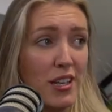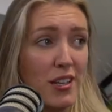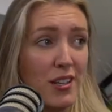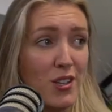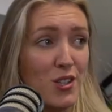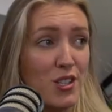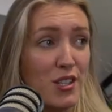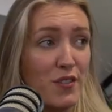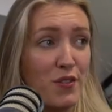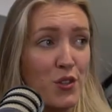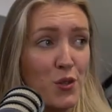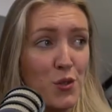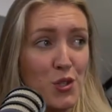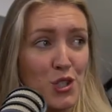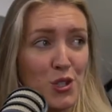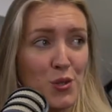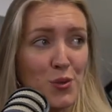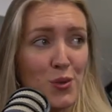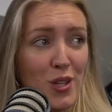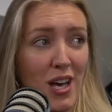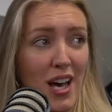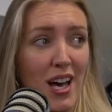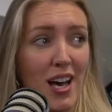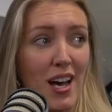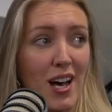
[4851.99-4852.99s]
Because if you do
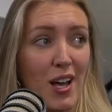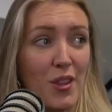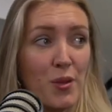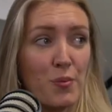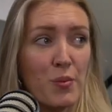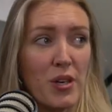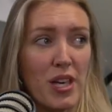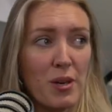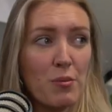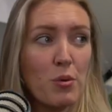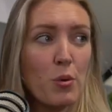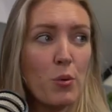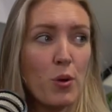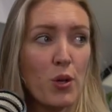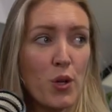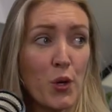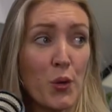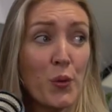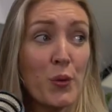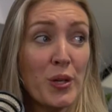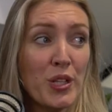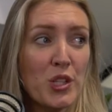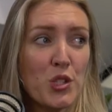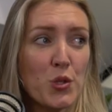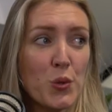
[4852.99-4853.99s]
that, other people who
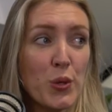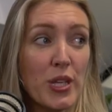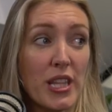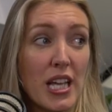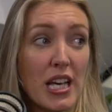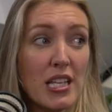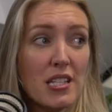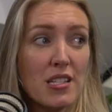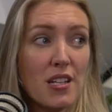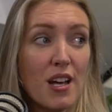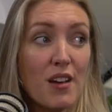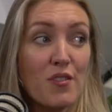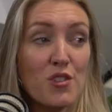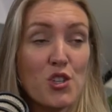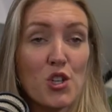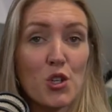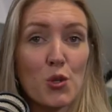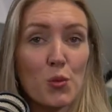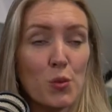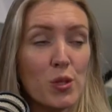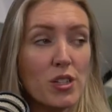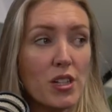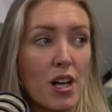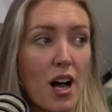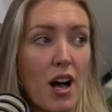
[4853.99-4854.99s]
enjoy that stuff too
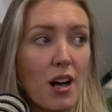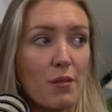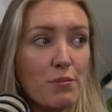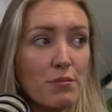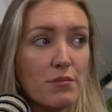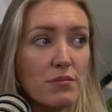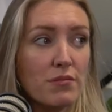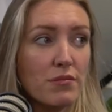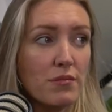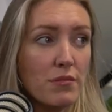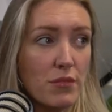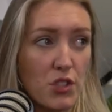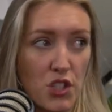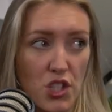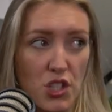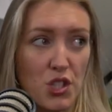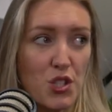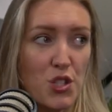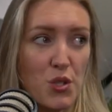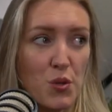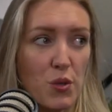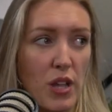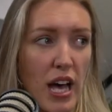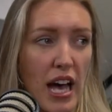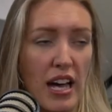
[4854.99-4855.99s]
will come just
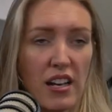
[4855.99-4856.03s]
do that.